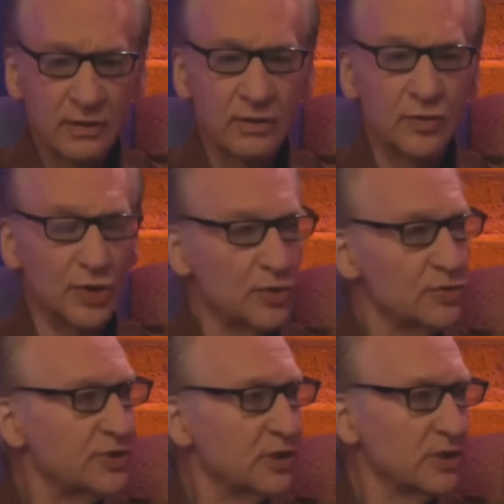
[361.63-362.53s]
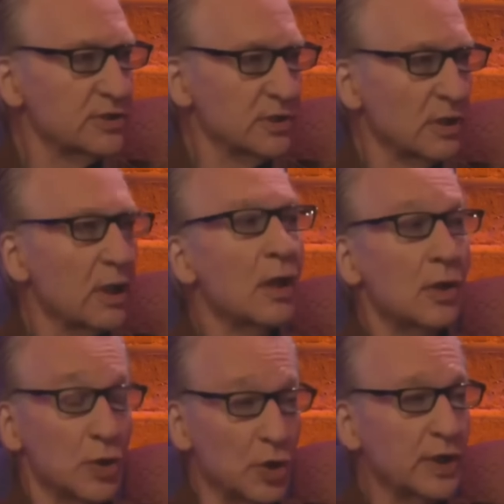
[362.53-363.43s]
losers
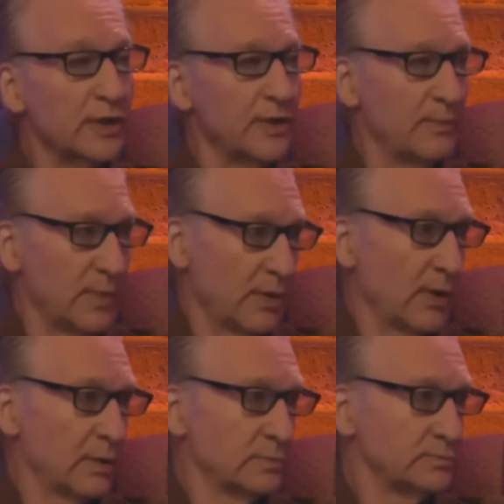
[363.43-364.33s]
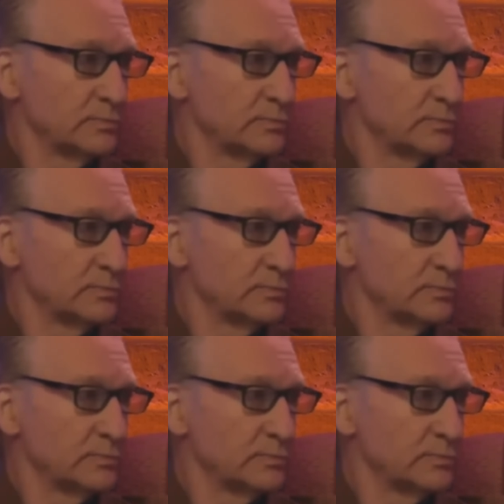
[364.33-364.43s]
look in the mirror.